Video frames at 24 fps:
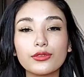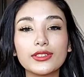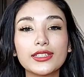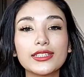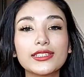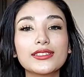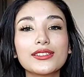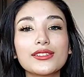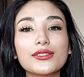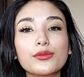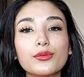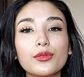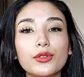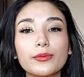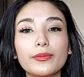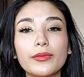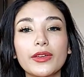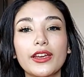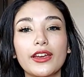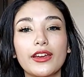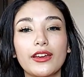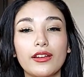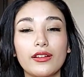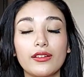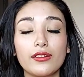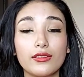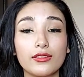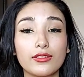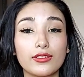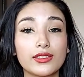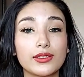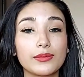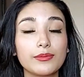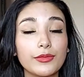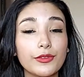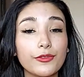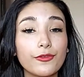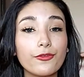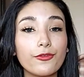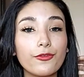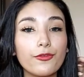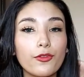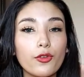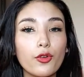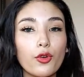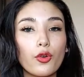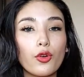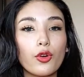this is what my hair looks
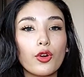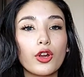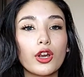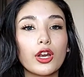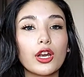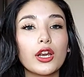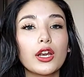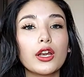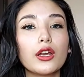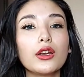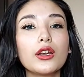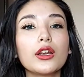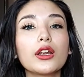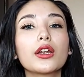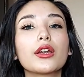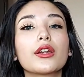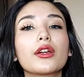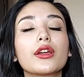before.